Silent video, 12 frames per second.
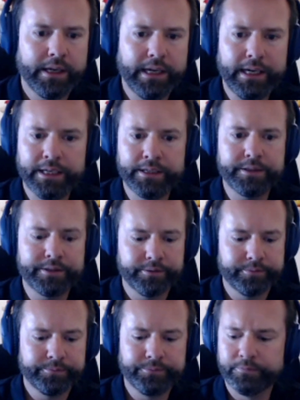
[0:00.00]
And
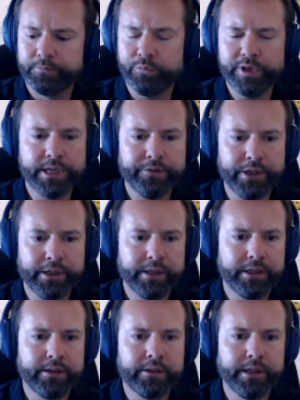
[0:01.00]
whichever
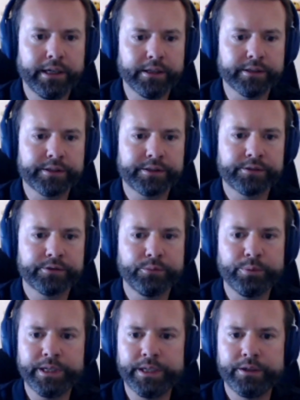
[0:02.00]
else
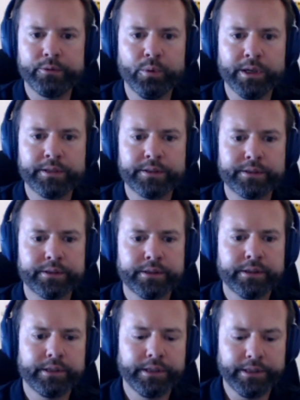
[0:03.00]
we want,
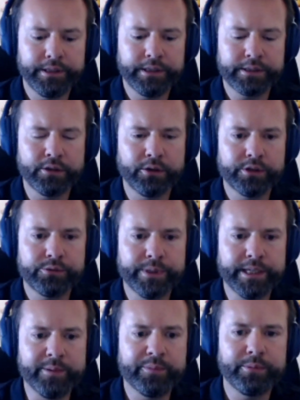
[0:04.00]
as long as we
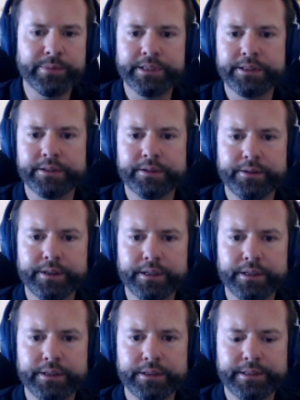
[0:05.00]
implement the
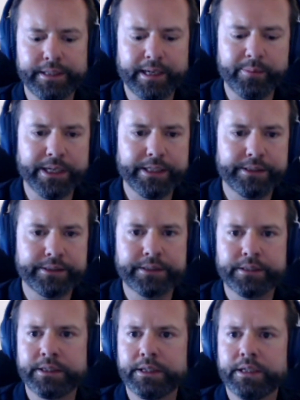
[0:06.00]
database
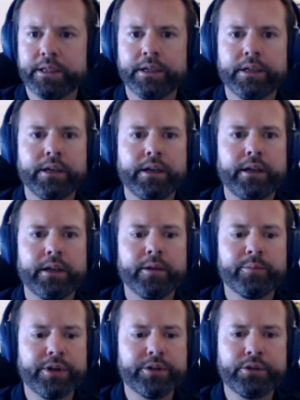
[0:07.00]

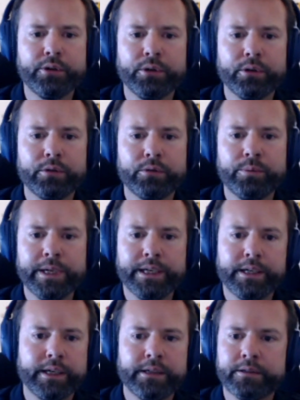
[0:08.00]
protocol, we
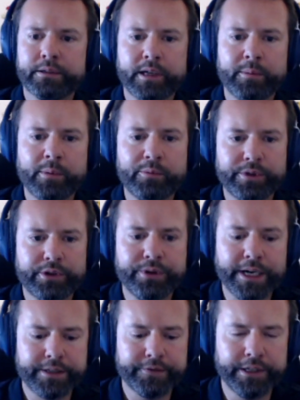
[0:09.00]
can come up with
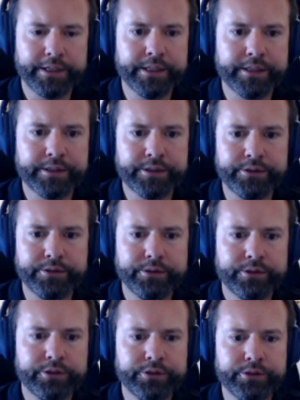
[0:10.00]
creative ideas to
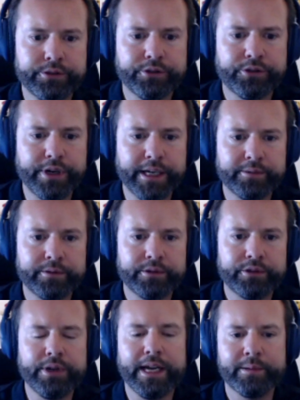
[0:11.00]

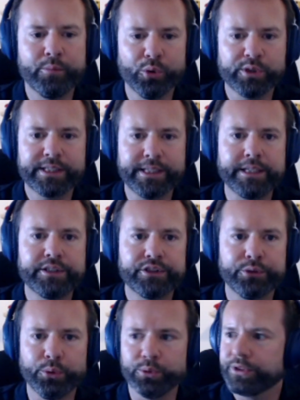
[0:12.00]
add more state
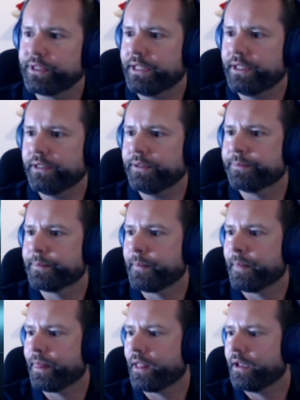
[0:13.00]
stores in
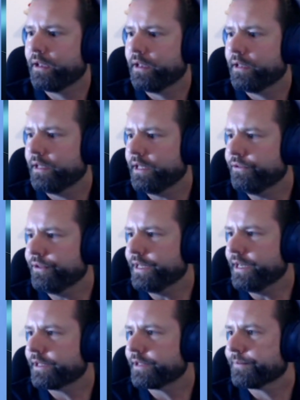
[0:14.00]

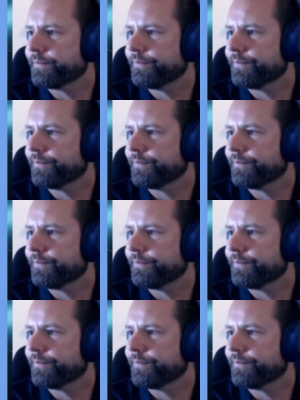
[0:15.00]
Redash.